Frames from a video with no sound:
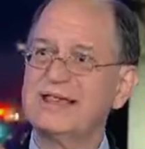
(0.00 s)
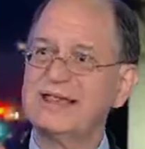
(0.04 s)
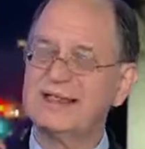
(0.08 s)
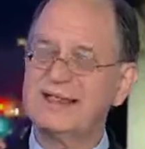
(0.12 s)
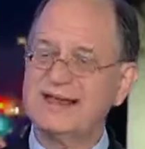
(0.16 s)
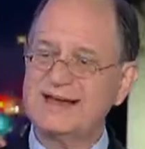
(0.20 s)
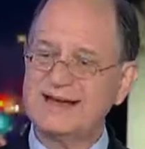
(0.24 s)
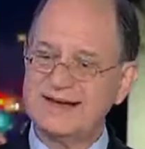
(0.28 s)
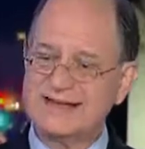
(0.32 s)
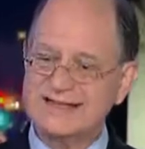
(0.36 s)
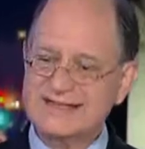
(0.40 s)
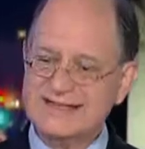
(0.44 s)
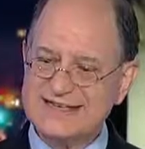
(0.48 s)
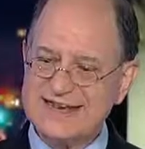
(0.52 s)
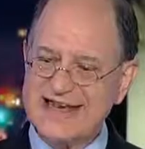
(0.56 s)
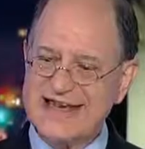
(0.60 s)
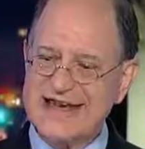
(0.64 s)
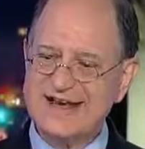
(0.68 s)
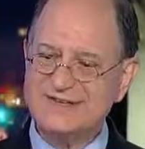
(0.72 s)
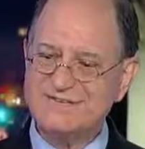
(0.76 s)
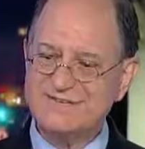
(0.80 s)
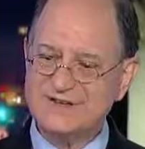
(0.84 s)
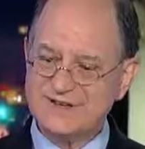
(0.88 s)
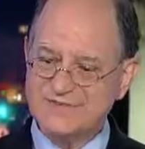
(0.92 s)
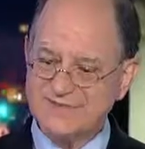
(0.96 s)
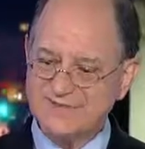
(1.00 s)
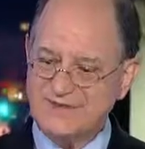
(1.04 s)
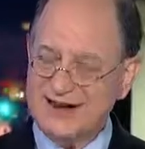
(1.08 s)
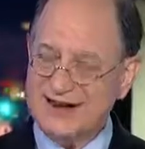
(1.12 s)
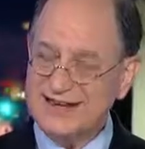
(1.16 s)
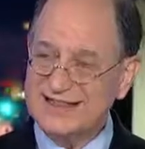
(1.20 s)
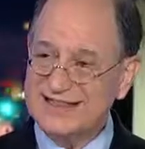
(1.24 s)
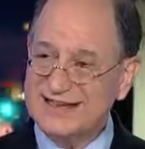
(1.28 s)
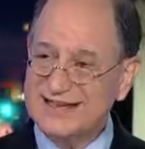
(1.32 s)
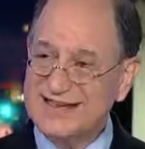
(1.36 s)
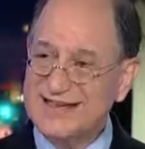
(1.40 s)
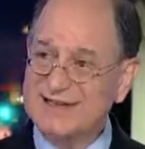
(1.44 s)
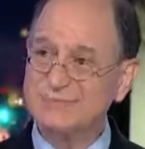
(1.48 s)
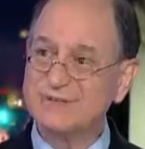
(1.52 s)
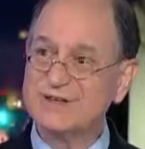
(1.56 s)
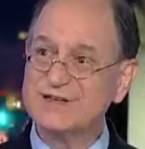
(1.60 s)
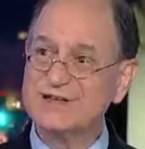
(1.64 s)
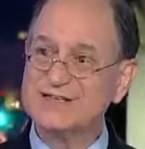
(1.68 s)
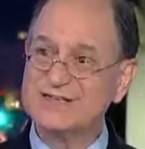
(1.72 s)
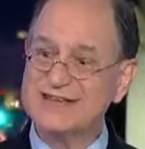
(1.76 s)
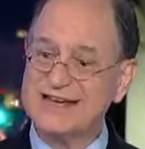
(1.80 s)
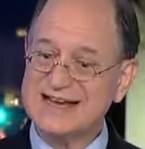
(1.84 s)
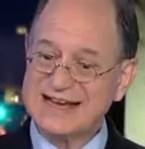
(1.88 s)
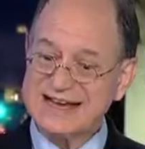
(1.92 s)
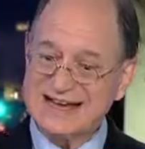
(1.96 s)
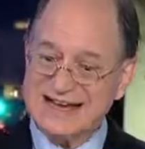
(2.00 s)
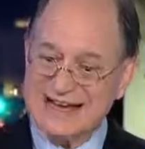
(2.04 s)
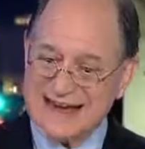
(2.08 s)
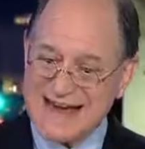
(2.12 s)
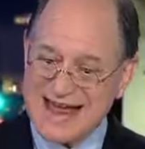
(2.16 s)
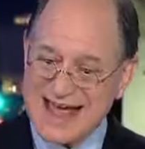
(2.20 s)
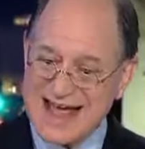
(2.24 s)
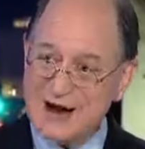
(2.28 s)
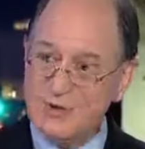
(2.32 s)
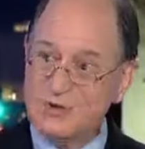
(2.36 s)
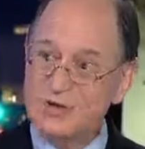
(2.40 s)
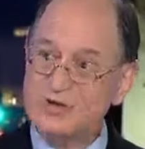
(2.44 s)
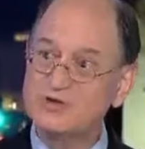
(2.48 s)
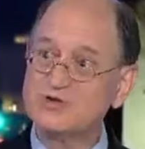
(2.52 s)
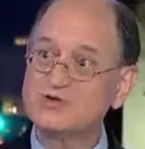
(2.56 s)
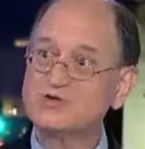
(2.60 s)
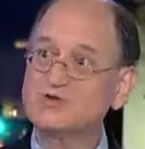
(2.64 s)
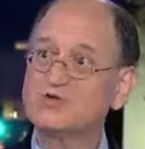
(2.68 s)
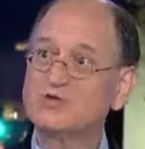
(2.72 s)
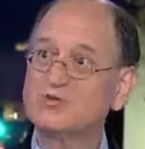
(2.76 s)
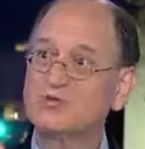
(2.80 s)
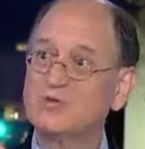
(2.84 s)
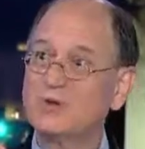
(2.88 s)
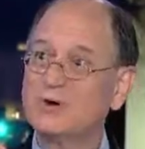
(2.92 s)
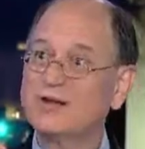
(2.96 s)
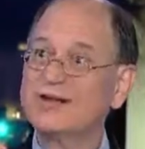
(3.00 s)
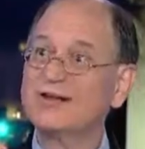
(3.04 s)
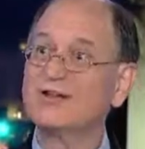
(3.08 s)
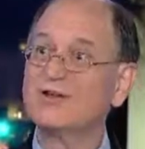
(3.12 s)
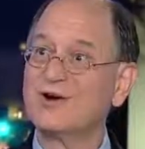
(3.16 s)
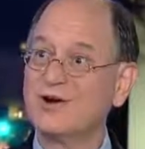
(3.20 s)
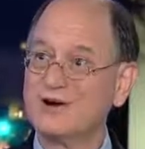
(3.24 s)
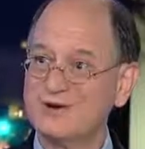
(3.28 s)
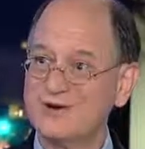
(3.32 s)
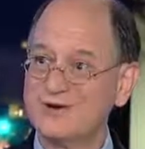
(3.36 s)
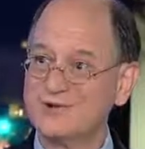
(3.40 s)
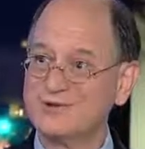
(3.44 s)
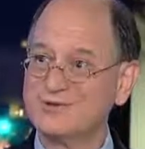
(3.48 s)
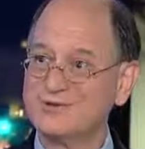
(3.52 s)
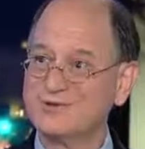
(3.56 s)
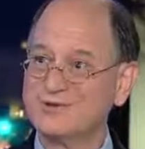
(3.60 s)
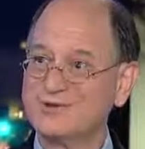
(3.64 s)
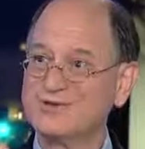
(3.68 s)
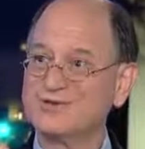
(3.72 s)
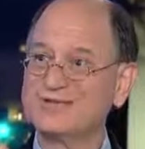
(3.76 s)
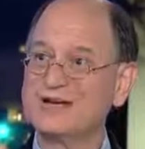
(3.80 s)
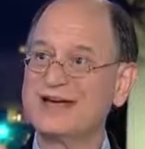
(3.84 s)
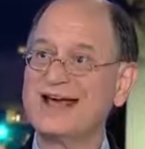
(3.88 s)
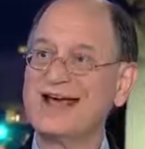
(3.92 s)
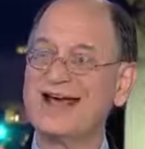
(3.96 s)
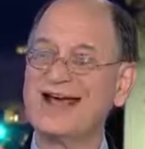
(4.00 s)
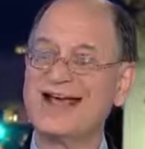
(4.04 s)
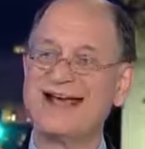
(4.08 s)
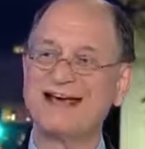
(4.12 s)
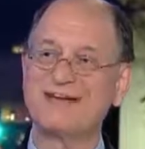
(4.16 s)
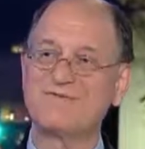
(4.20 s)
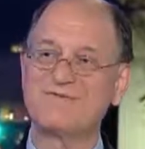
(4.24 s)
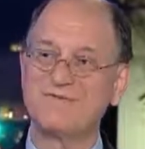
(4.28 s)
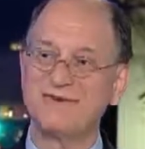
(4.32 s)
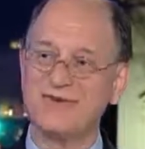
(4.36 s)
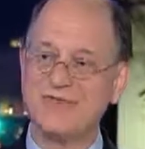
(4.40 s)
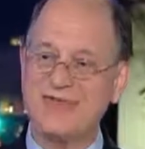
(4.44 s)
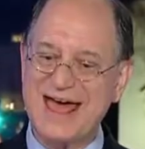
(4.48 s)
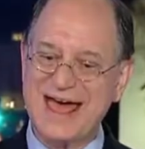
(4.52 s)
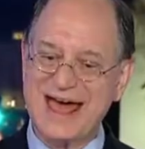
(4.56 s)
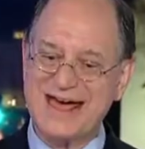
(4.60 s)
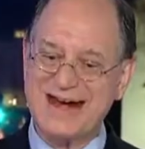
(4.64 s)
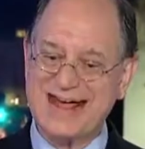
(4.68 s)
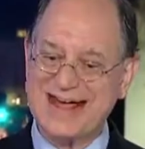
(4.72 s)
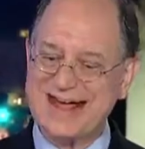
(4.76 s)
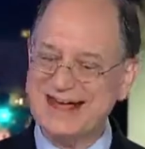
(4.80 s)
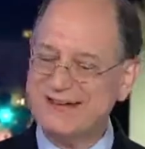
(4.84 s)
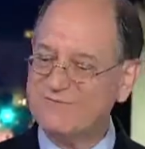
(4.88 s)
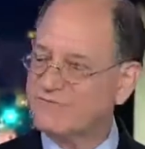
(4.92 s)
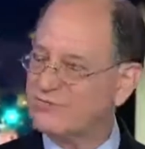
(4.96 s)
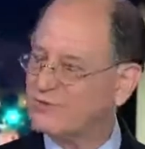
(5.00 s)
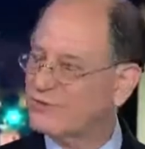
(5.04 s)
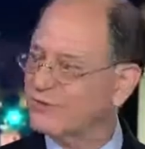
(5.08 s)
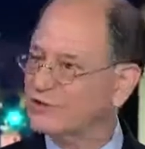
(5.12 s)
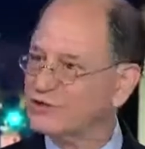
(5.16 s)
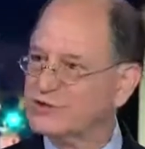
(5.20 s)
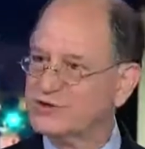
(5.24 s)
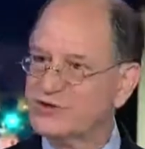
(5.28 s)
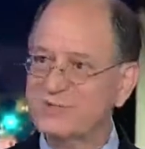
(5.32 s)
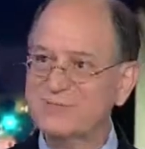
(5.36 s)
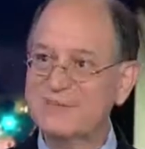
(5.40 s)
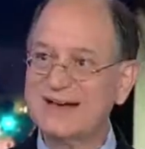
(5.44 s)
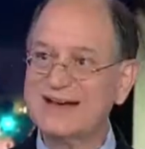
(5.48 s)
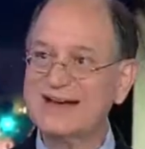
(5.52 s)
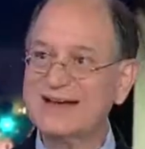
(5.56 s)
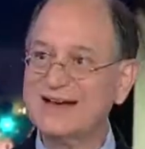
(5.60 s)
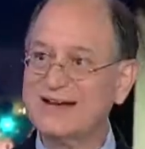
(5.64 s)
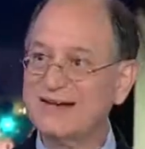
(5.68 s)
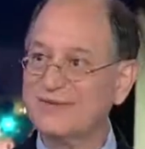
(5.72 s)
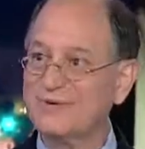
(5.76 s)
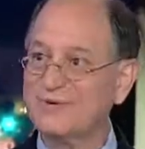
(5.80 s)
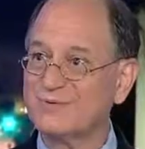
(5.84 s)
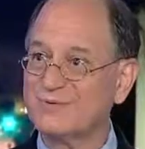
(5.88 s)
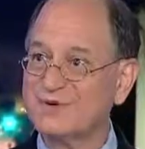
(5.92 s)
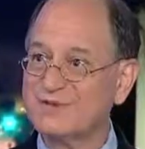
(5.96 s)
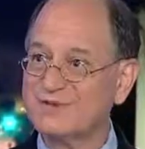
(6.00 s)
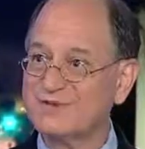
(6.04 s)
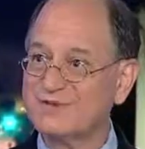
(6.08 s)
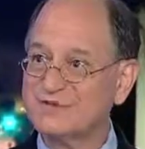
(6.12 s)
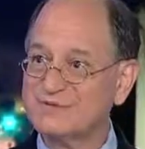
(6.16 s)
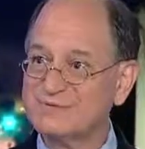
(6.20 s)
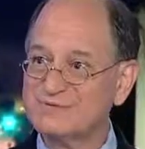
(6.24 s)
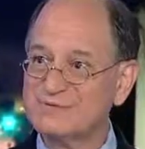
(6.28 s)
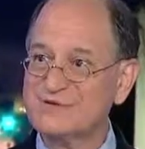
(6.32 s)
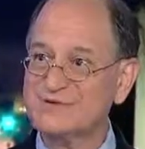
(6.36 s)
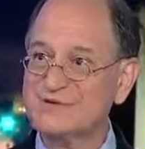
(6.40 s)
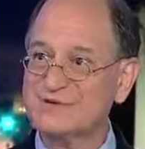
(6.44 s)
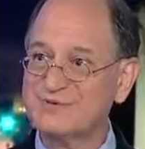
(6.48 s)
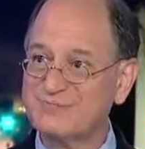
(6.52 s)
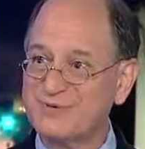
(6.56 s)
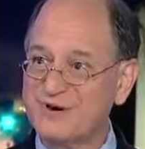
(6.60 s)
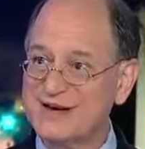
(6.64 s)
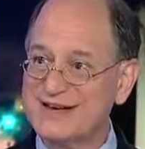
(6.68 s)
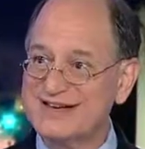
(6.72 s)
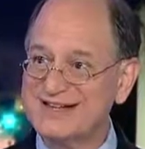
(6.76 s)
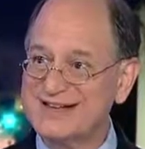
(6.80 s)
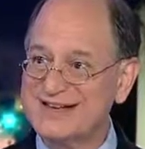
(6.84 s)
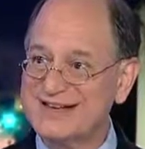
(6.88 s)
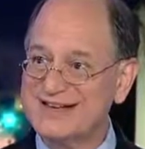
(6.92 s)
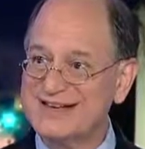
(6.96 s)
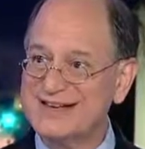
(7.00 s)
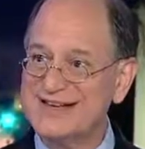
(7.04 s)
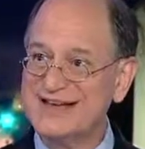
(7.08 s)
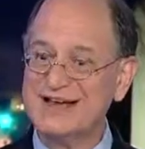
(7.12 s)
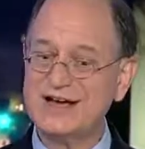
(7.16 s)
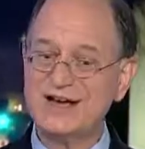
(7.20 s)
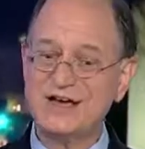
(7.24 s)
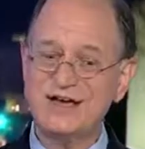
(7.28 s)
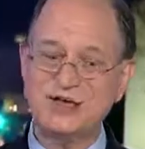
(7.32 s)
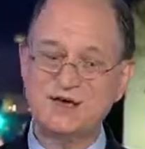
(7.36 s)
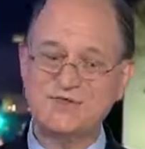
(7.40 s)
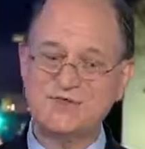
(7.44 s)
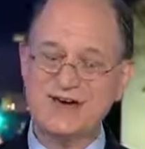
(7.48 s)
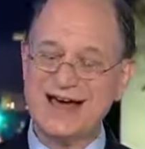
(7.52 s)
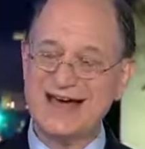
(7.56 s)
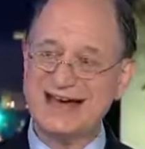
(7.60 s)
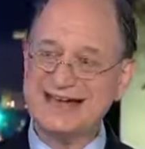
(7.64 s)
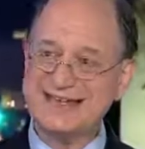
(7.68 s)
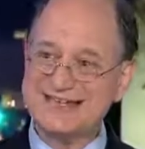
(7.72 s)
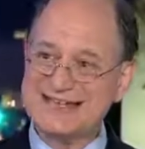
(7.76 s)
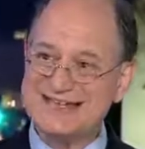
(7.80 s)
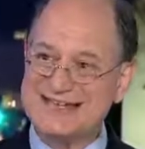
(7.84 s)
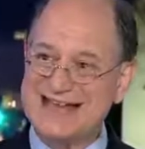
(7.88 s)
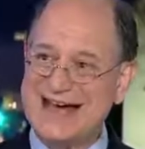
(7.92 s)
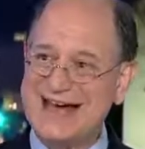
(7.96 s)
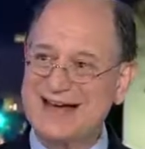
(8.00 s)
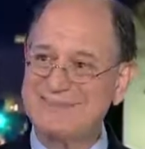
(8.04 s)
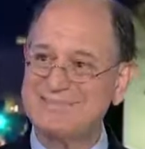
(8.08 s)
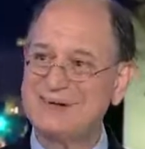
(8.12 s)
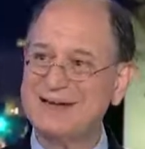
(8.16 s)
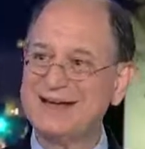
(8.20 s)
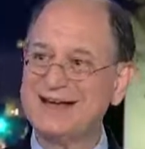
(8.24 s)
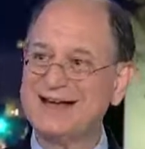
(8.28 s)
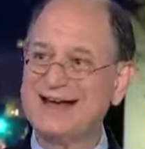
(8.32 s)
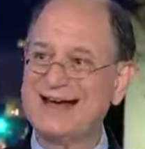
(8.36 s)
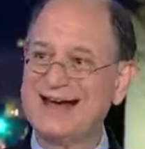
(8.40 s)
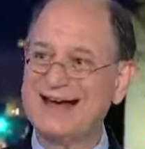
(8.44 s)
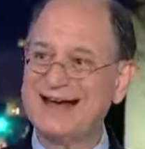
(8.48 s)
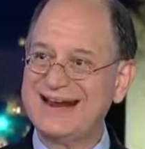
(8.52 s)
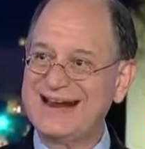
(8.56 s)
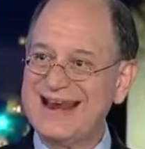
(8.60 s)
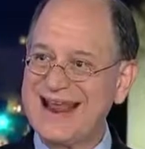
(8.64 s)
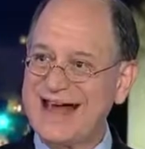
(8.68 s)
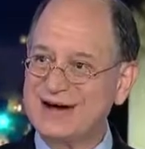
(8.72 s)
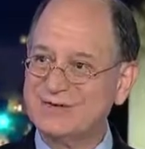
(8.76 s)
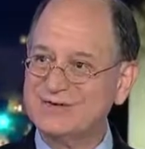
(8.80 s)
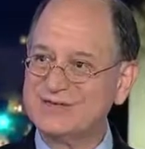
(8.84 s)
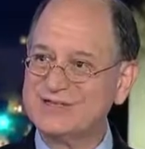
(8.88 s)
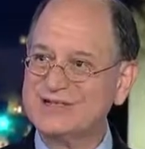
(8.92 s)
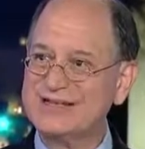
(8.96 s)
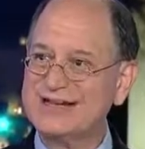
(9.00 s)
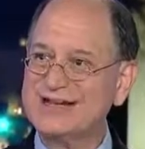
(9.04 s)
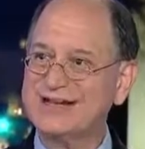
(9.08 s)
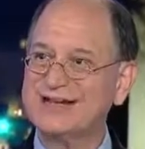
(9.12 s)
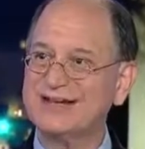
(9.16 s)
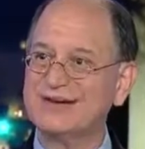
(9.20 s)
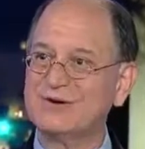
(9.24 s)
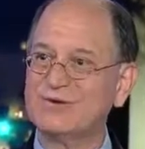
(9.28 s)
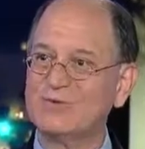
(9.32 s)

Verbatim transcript: that his staff is finally able to say, now it's real articles. And for that and for so many other reasons, Mr. President, you've got to stop announcing